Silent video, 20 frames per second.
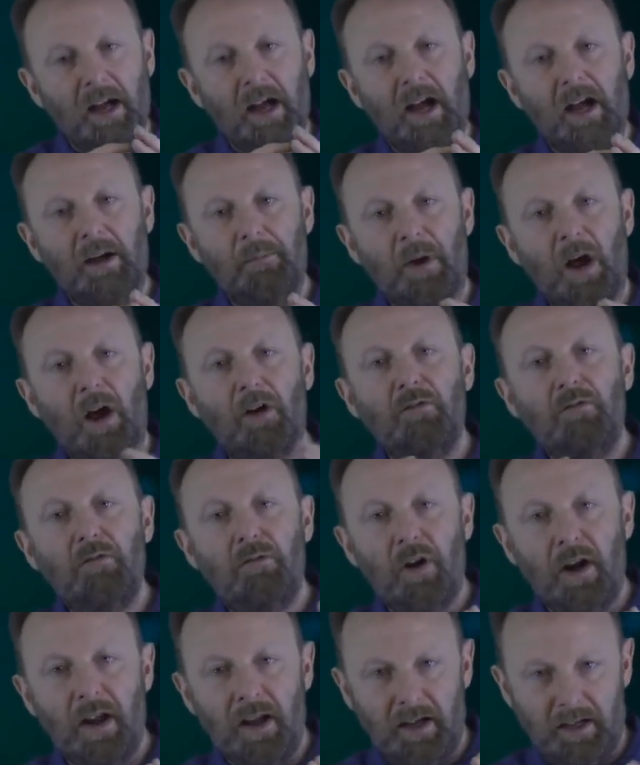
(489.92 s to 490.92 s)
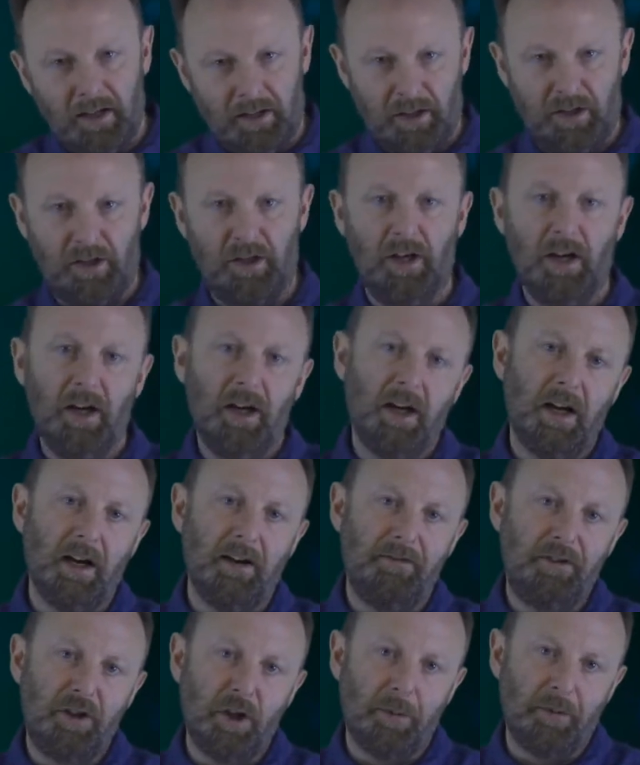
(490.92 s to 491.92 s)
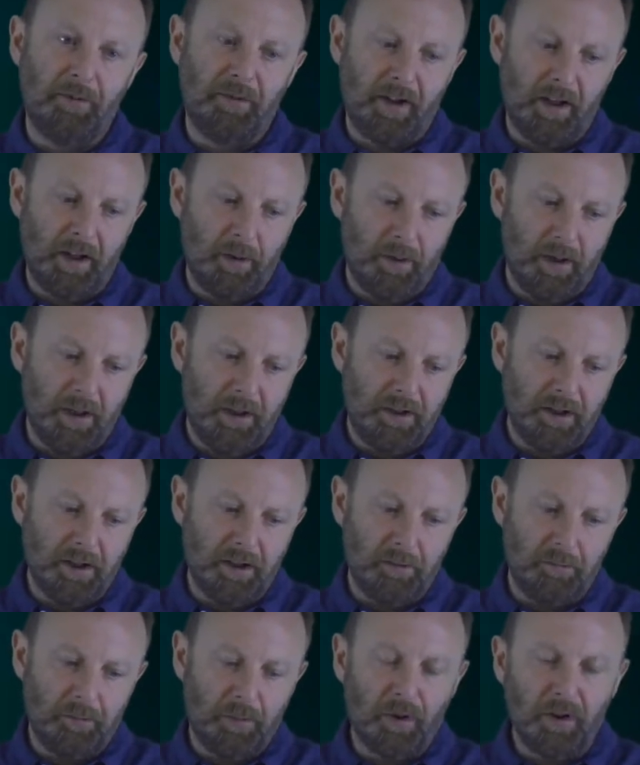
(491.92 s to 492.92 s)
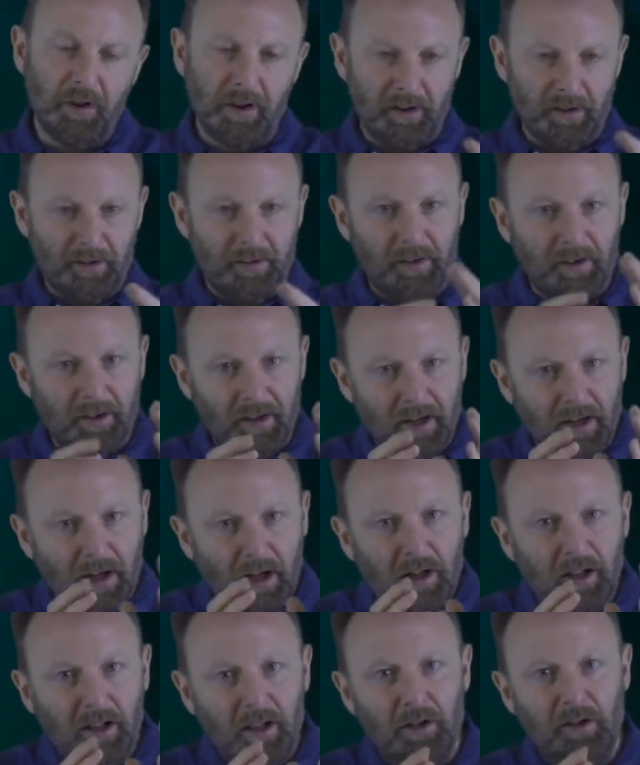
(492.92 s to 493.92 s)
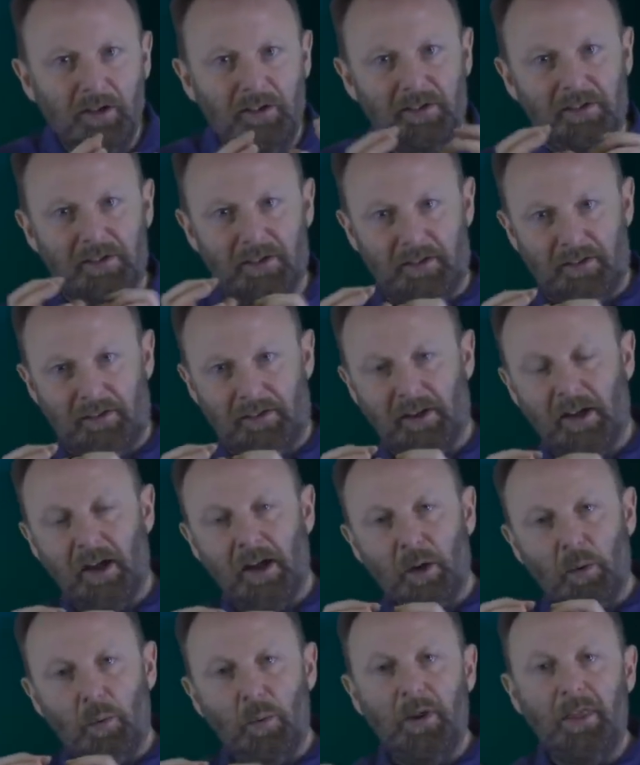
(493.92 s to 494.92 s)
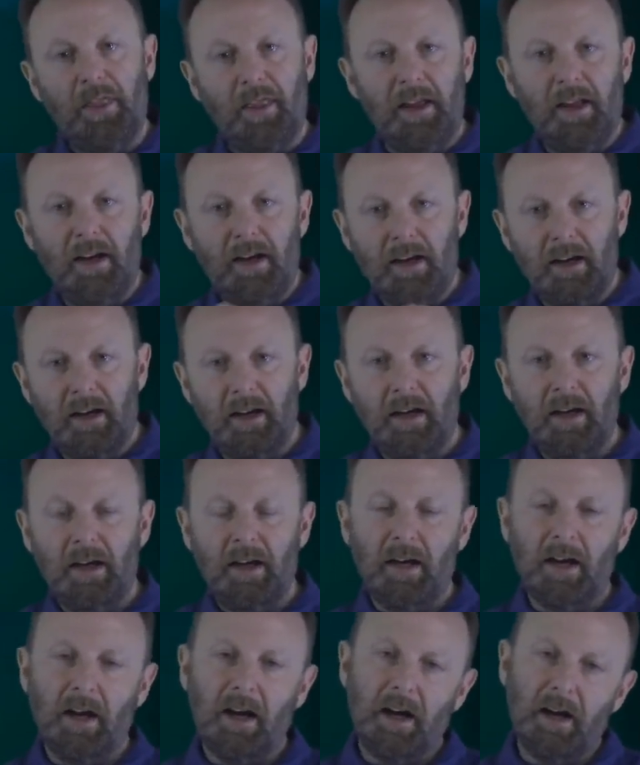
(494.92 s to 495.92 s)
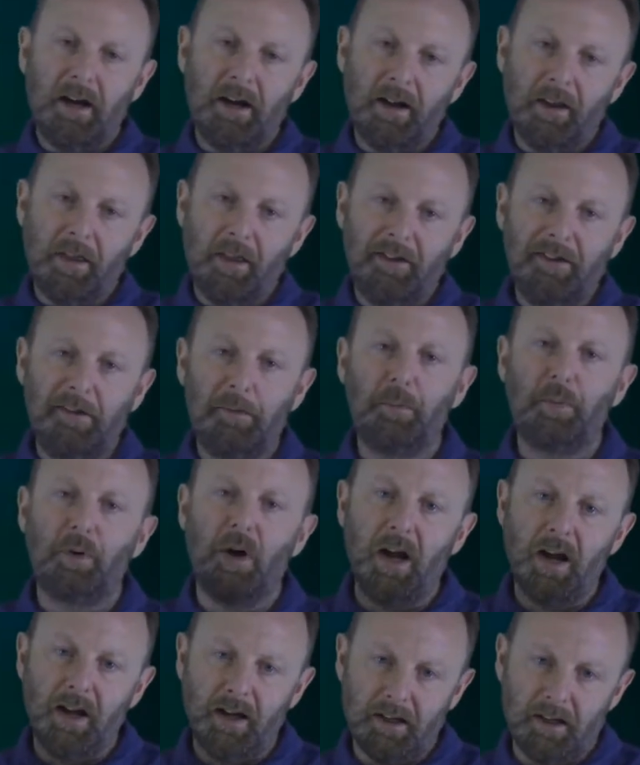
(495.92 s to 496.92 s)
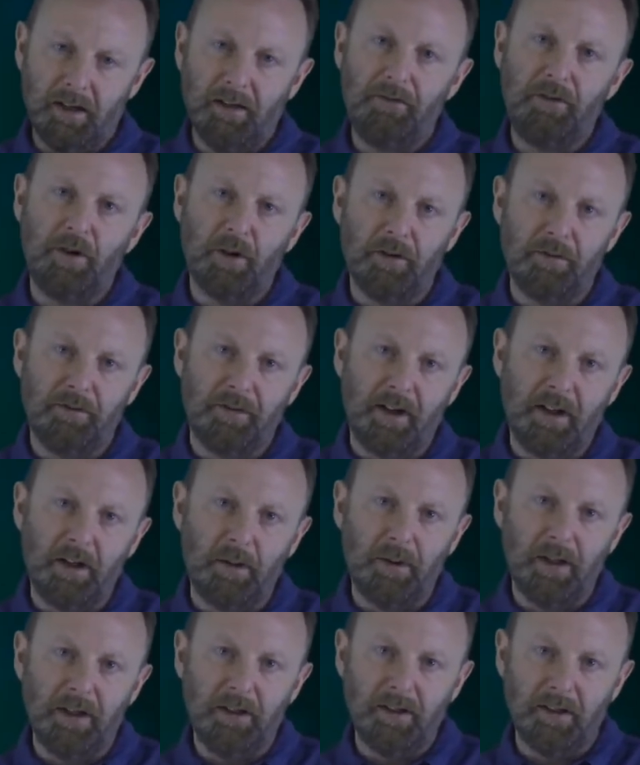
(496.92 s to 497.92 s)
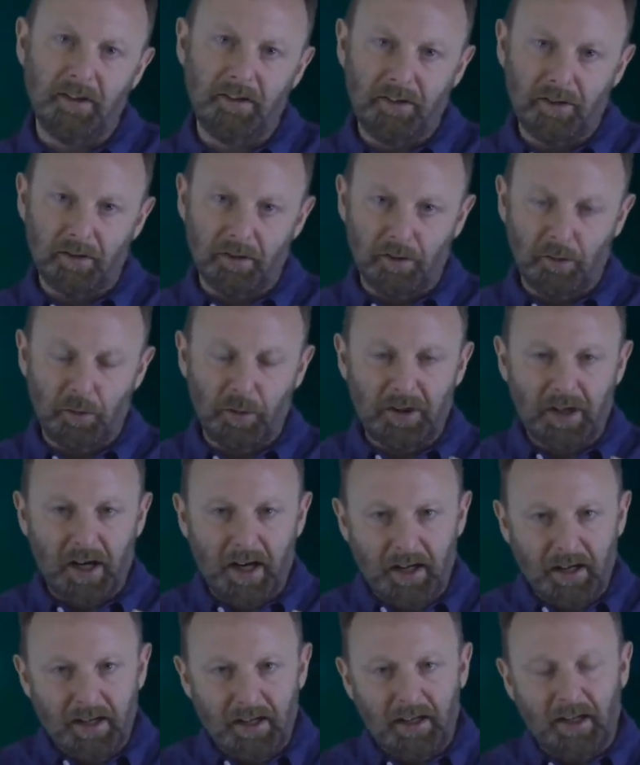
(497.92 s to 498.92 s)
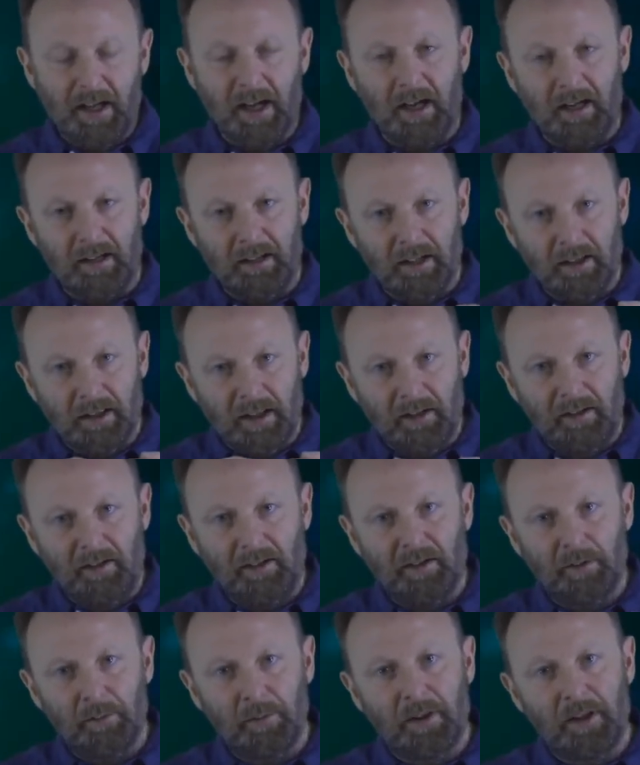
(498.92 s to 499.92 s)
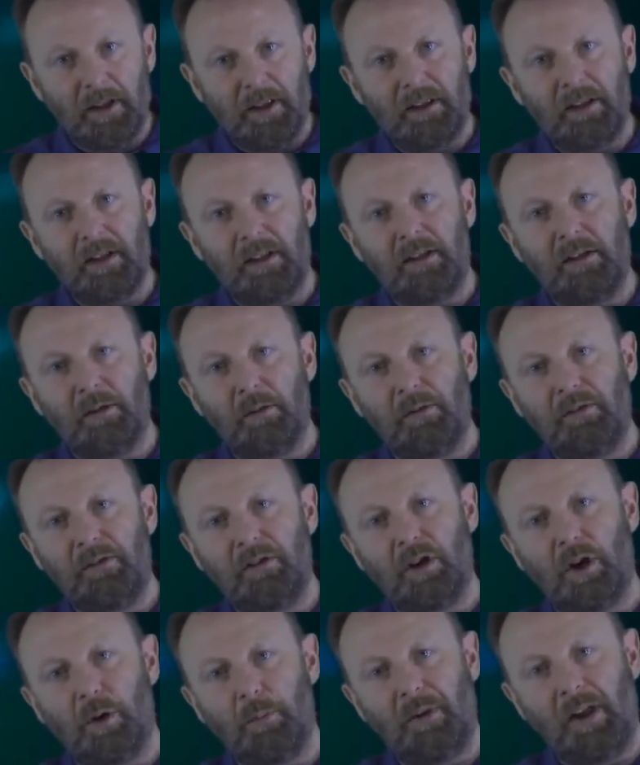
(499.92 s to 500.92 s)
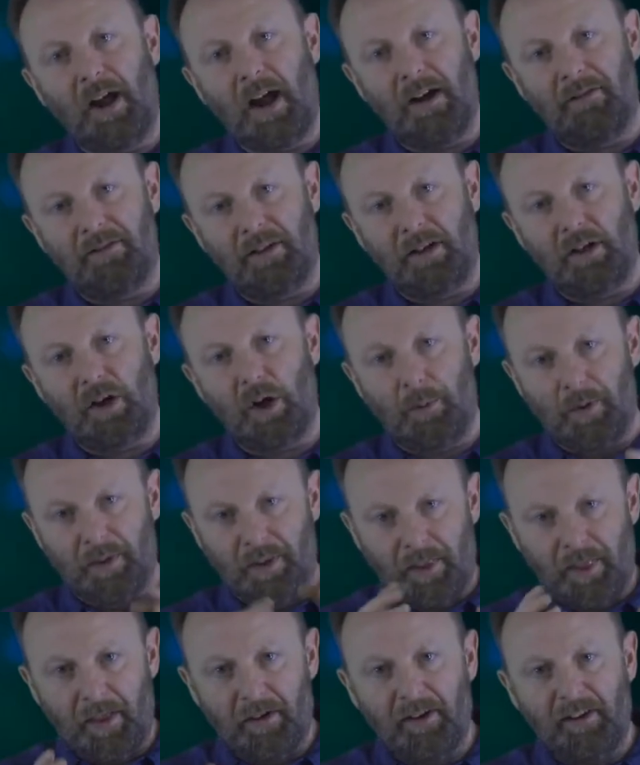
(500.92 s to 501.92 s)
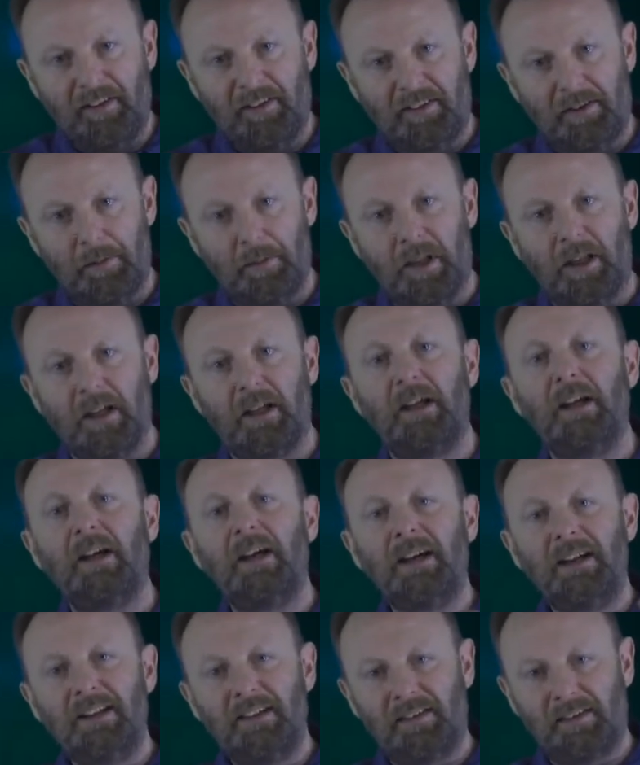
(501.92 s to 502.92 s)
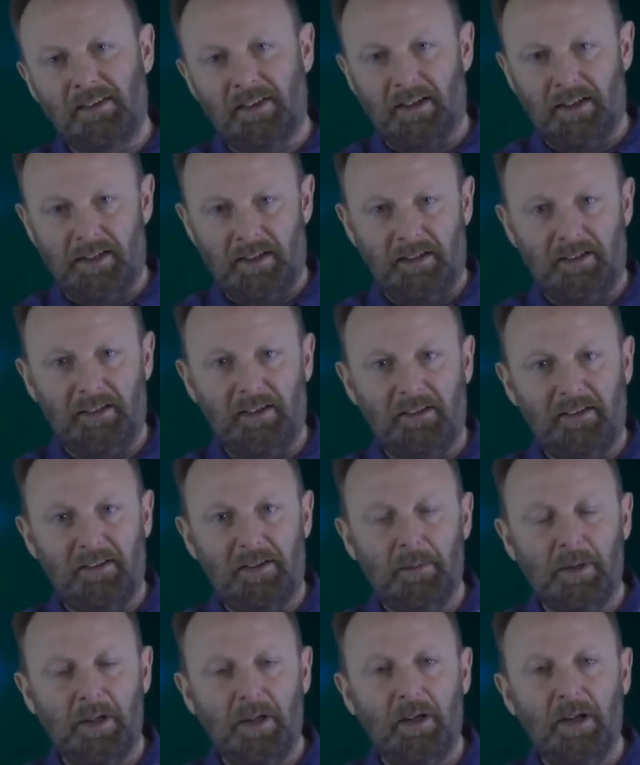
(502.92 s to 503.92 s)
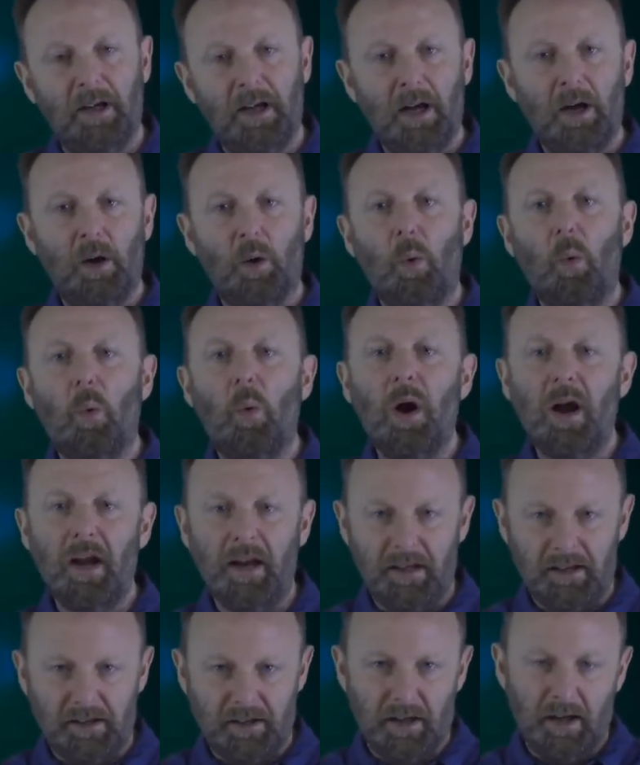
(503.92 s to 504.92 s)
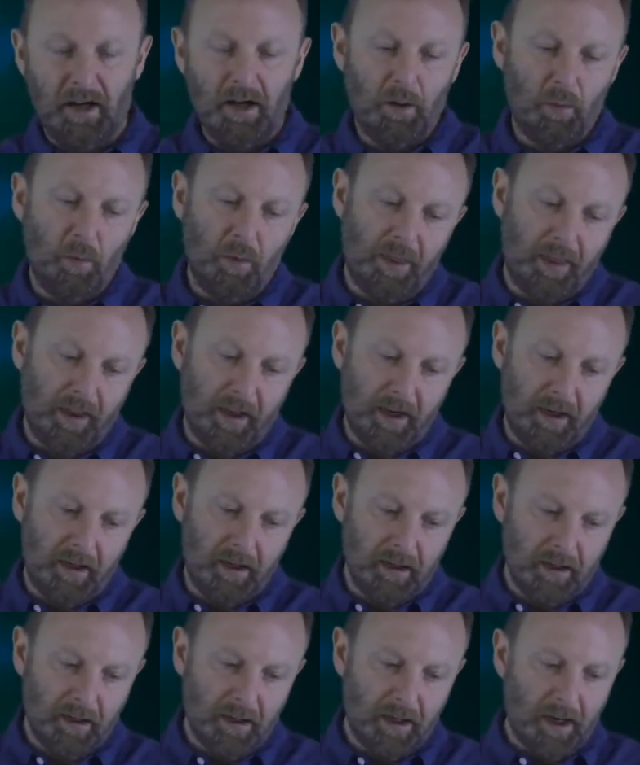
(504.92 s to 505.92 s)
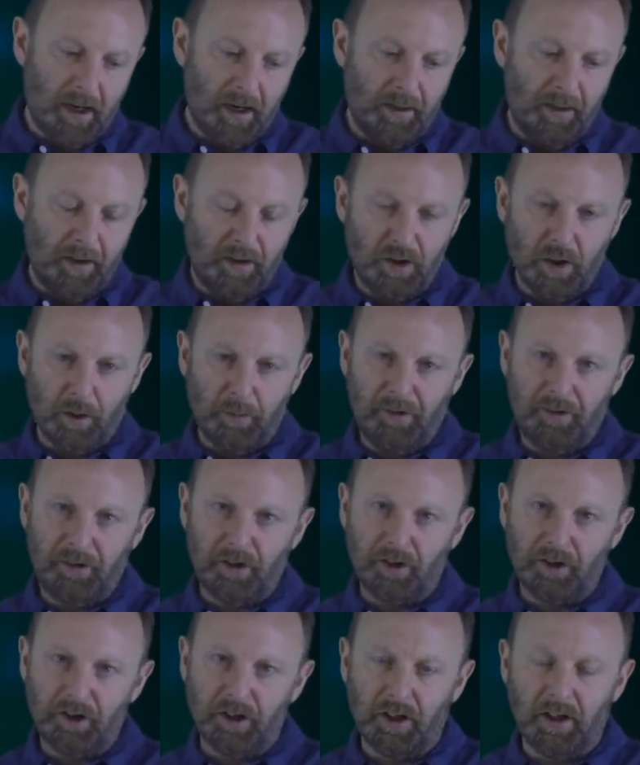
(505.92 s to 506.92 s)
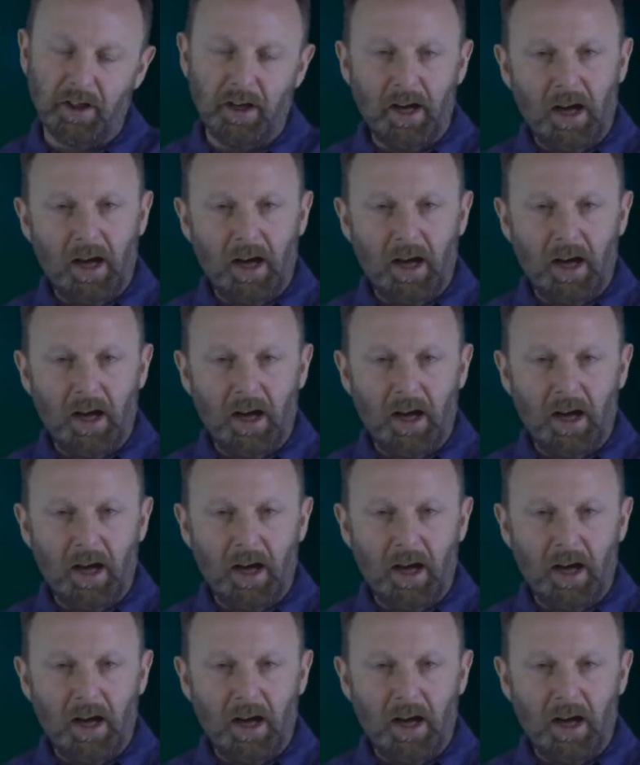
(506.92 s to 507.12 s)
a range of job evaluation points? Are there clusters within the spread of job evaluation scores which indicate that there's something that those jobs have in common, that there is similar size, a similar weight within the job structure?